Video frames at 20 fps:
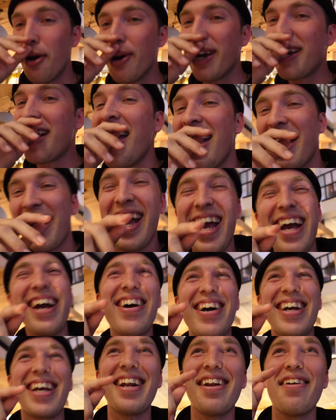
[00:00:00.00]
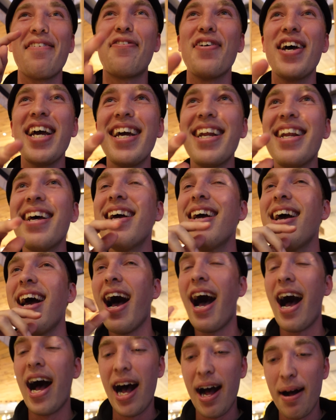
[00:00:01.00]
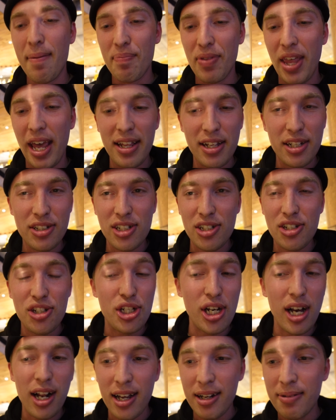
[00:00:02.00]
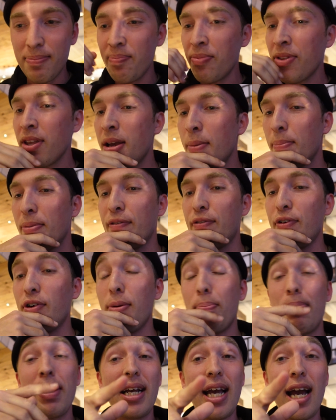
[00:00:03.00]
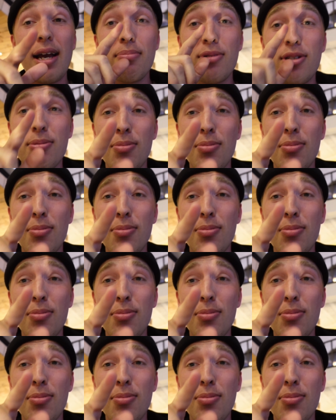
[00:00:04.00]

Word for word: we're getting a feed, um, and then just chilling before a big game